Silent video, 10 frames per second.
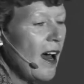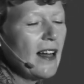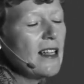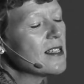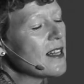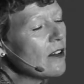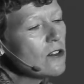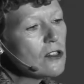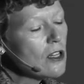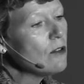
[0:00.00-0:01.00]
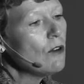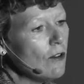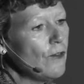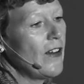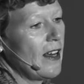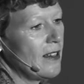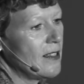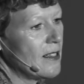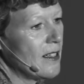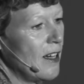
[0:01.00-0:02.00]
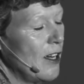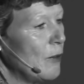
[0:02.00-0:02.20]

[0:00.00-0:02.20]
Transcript: And it sounds so obvious,